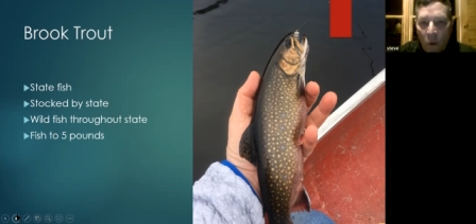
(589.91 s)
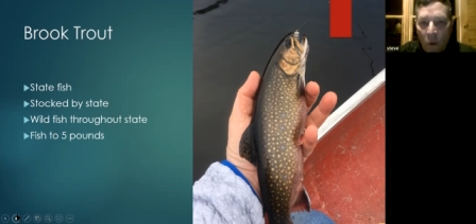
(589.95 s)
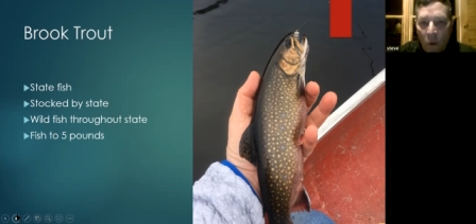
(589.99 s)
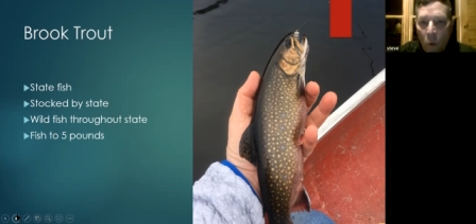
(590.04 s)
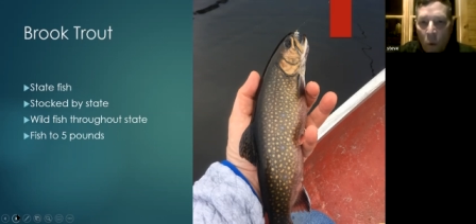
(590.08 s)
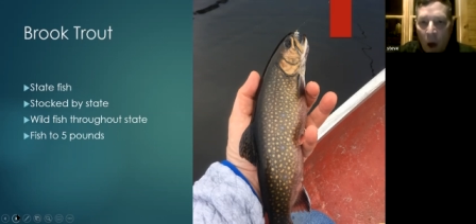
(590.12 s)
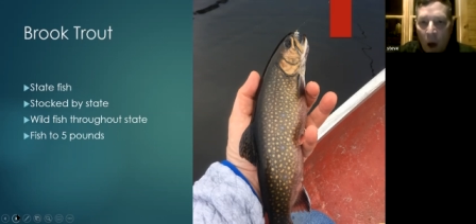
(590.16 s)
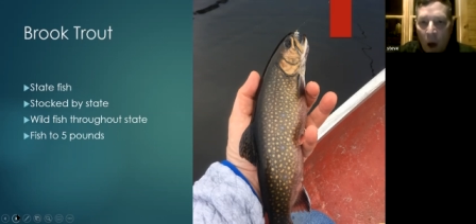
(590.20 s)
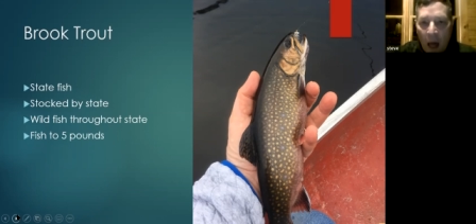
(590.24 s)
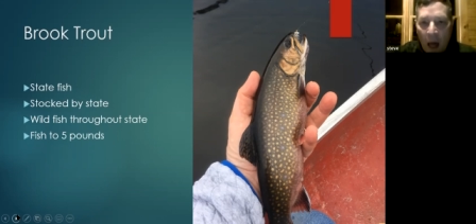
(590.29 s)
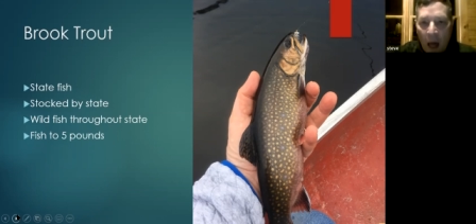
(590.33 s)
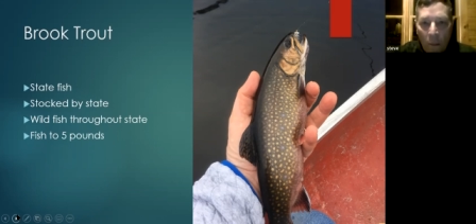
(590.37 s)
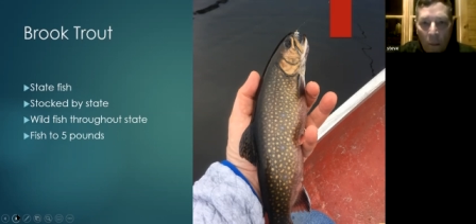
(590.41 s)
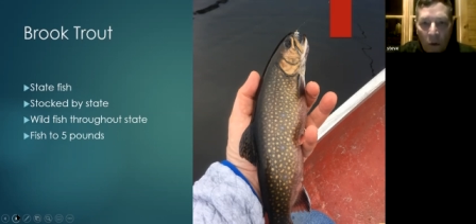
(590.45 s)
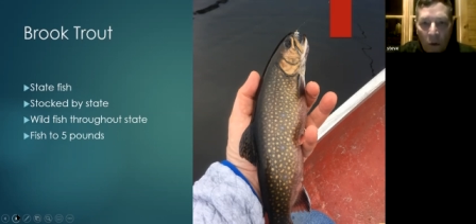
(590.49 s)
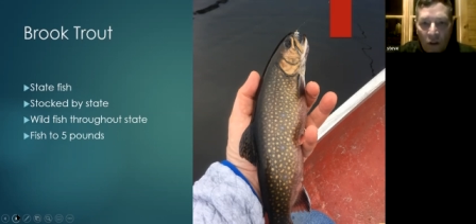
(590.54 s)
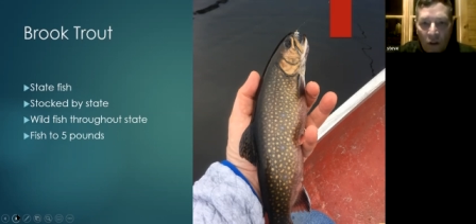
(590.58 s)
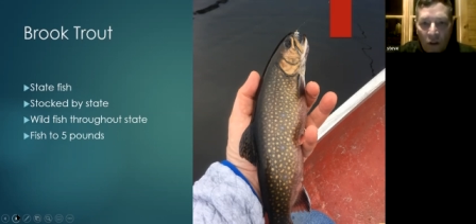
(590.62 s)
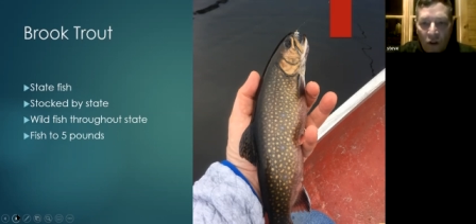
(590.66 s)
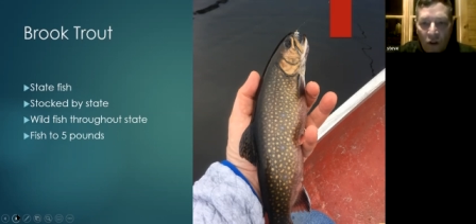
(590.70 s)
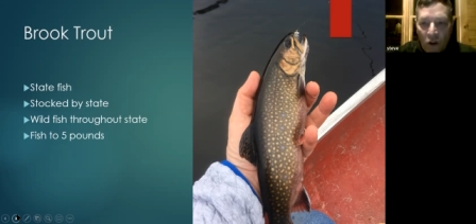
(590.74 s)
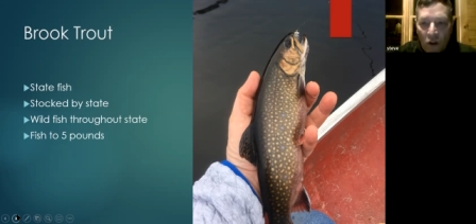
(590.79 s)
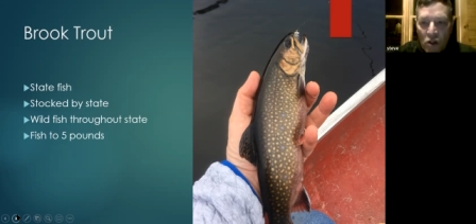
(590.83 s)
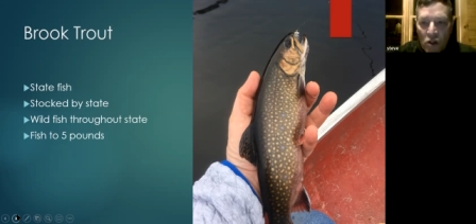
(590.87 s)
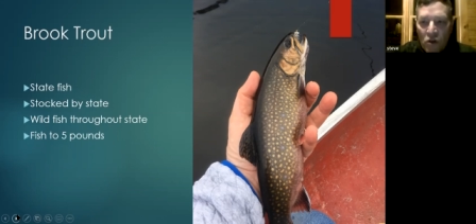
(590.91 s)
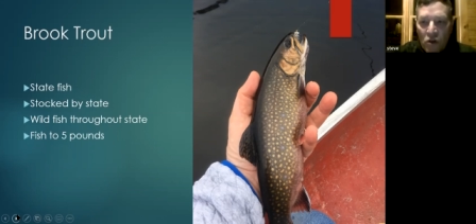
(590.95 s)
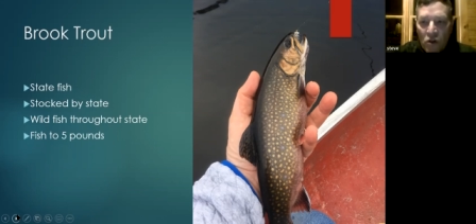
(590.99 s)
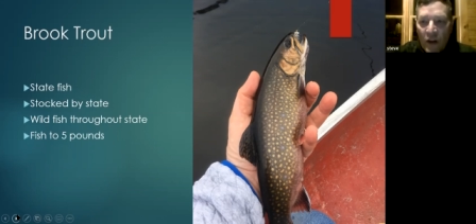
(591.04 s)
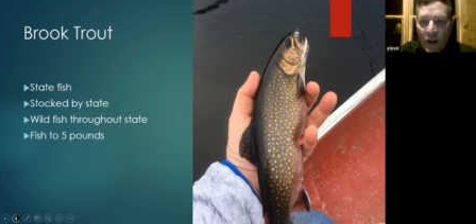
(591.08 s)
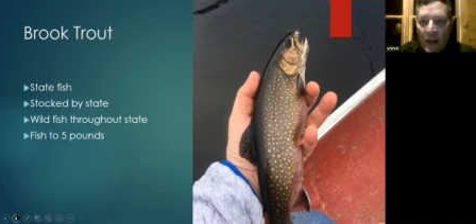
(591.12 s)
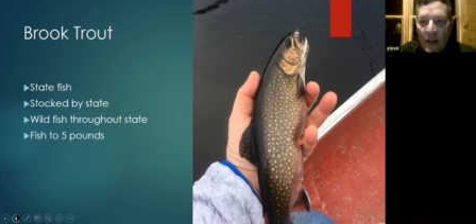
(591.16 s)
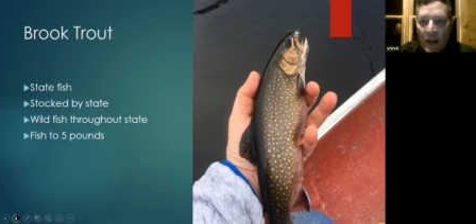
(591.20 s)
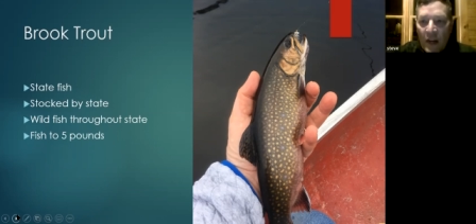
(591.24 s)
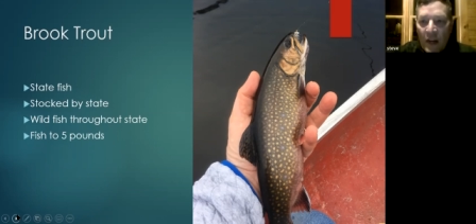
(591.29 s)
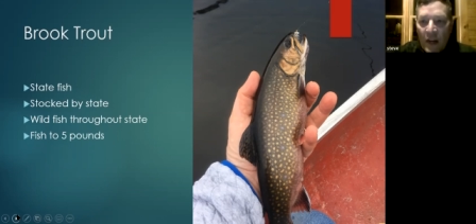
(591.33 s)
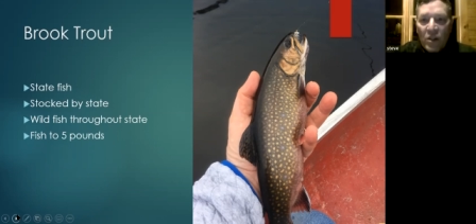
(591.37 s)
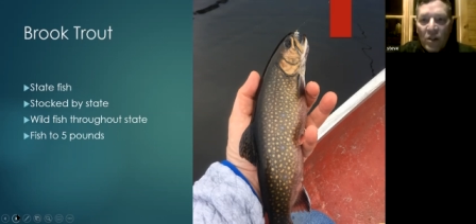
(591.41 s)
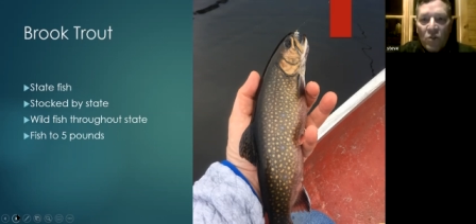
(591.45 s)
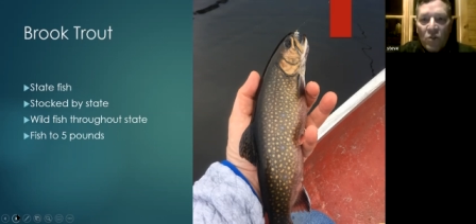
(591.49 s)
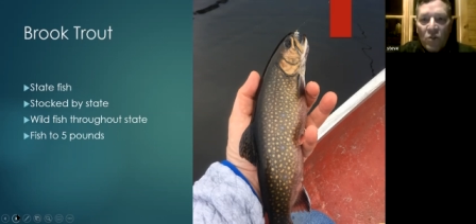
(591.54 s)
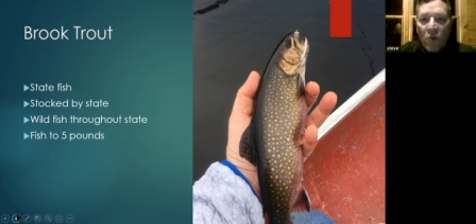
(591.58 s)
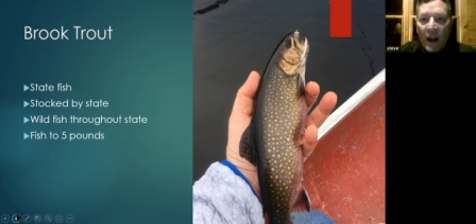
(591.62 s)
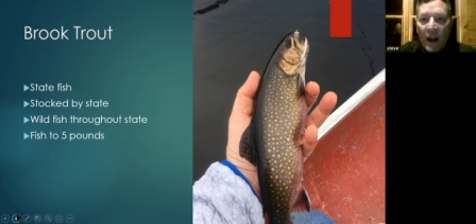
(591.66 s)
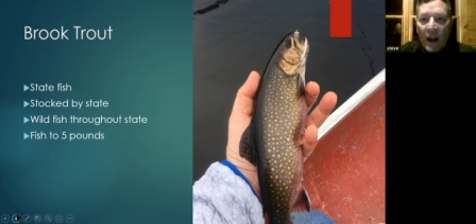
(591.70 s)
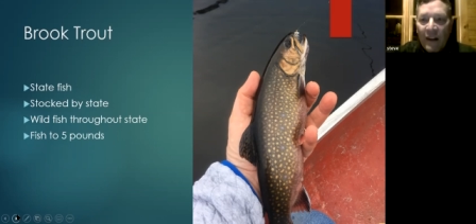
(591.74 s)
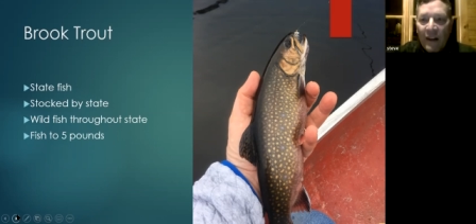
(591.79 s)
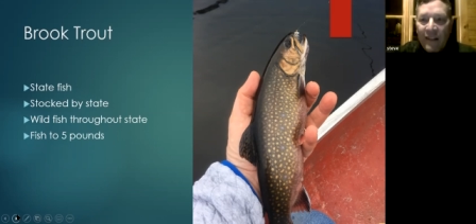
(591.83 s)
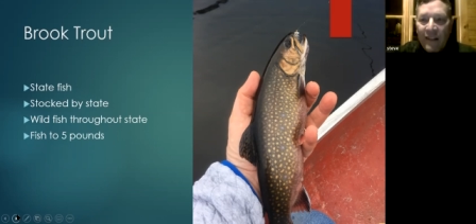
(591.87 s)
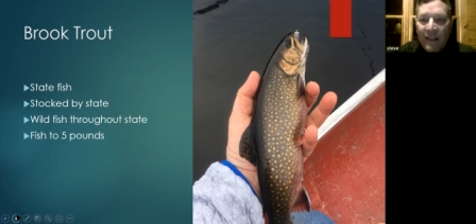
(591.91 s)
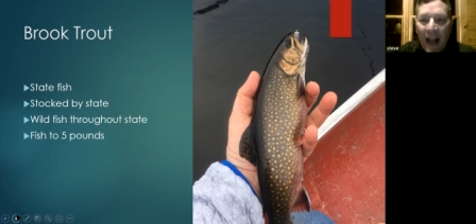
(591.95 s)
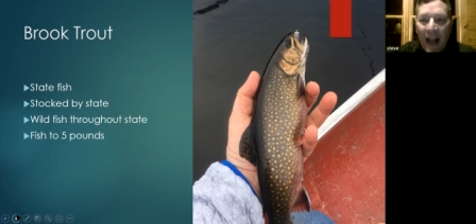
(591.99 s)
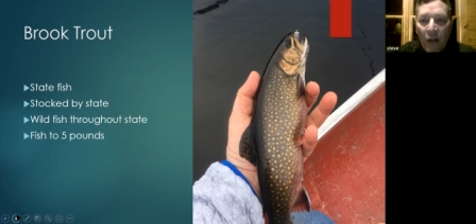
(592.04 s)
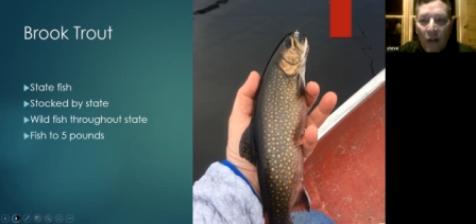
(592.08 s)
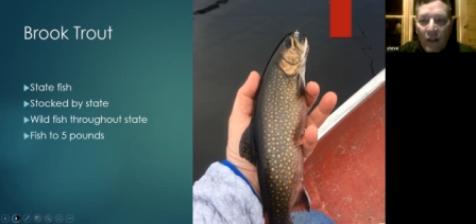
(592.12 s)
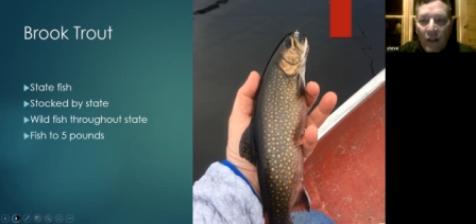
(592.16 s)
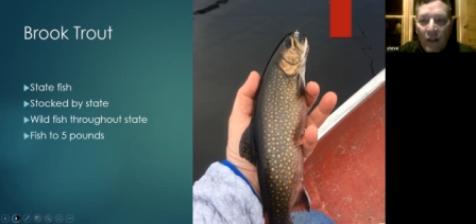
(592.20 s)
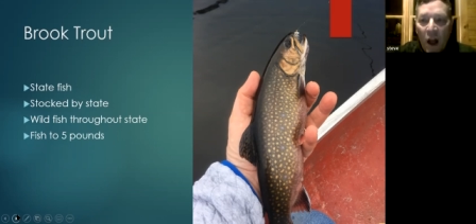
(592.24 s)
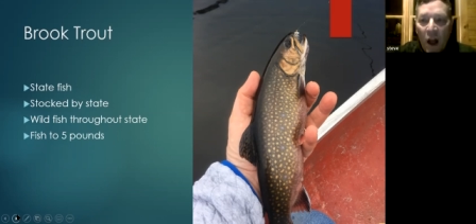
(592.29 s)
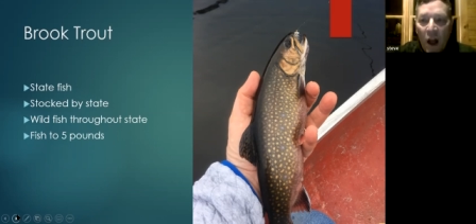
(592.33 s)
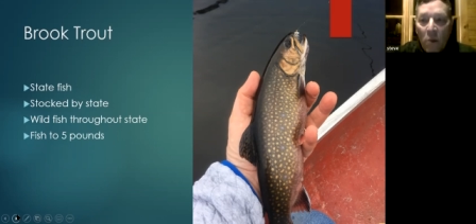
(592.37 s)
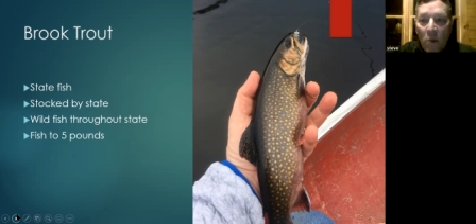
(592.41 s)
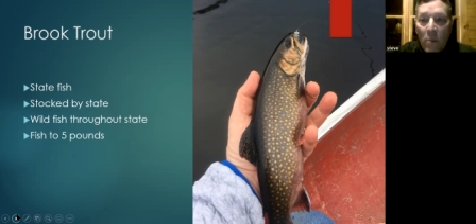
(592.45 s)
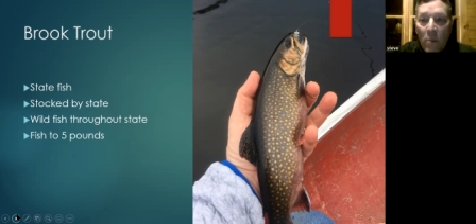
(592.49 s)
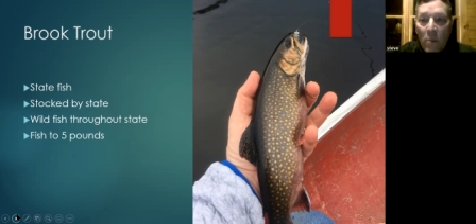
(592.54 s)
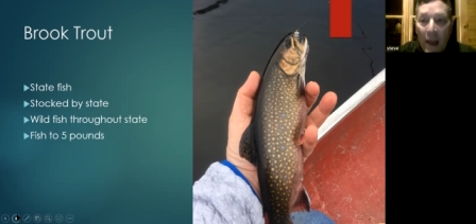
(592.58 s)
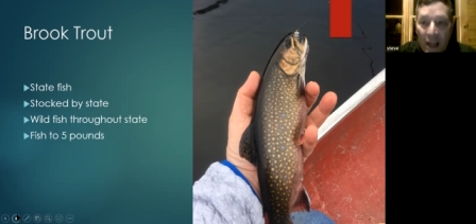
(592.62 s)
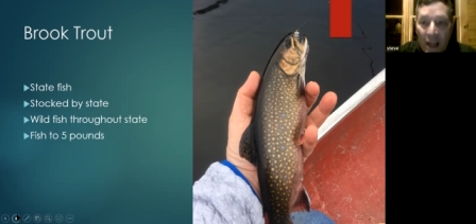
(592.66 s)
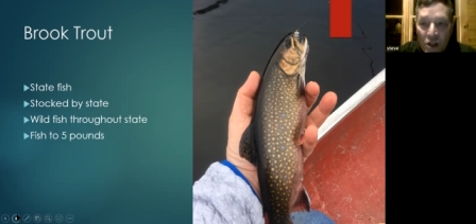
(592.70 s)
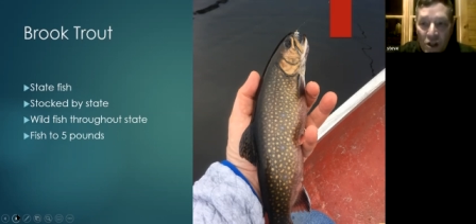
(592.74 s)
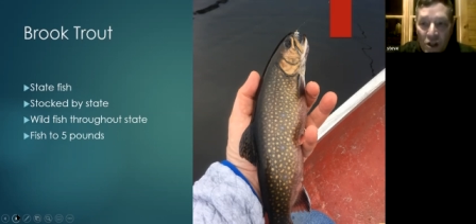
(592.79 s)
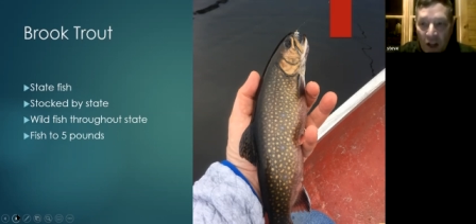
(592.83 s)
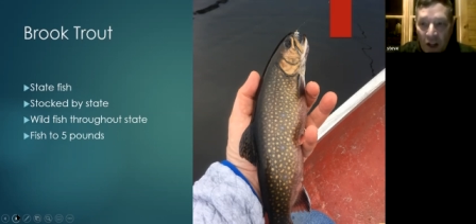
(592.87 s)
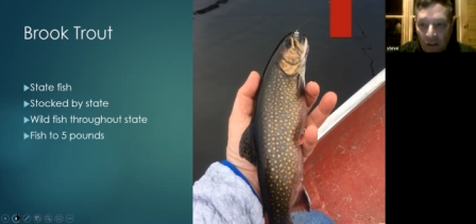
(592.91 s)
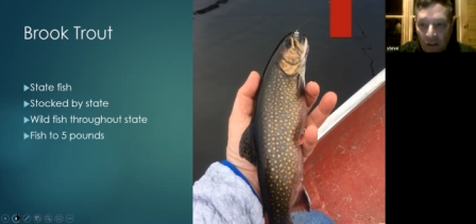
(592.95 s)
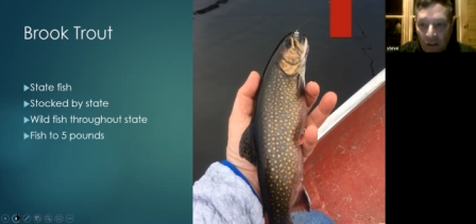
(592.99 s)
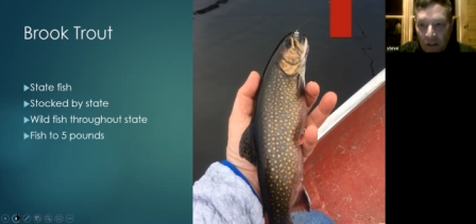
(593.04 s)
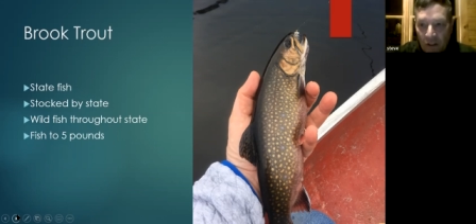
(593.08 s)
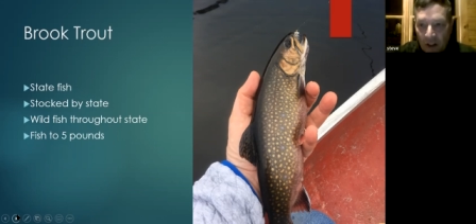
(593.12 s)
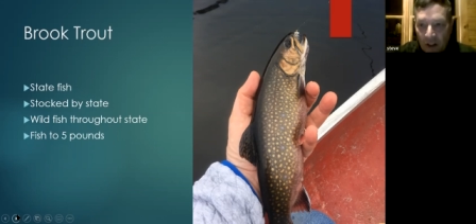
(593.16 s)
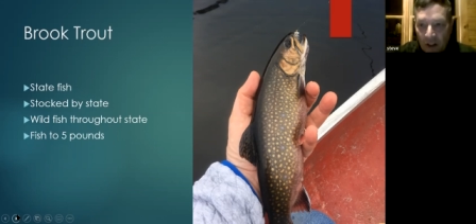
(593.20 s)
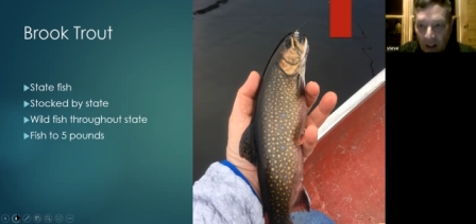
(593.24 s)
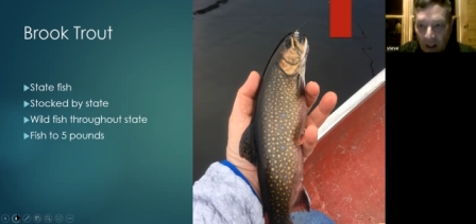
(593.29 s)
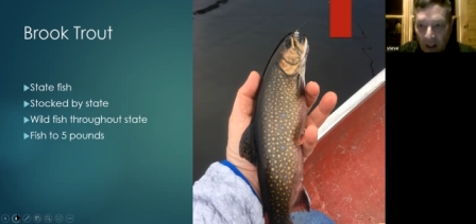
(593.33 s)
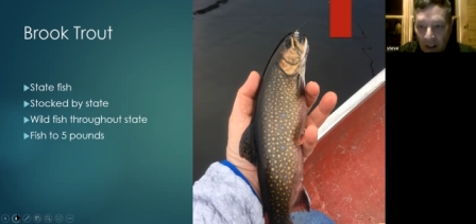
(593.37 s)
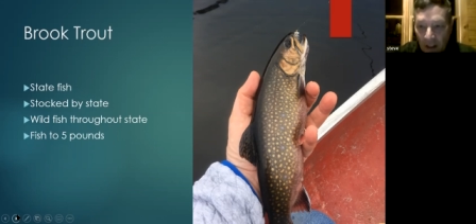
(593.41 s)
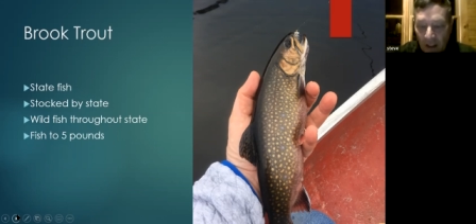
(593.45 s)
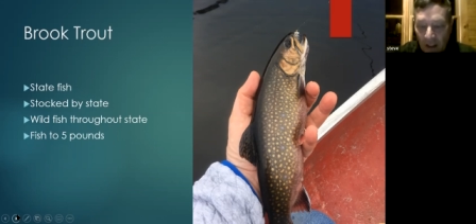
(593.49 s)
wild brook trout streams is right in downtown Manchester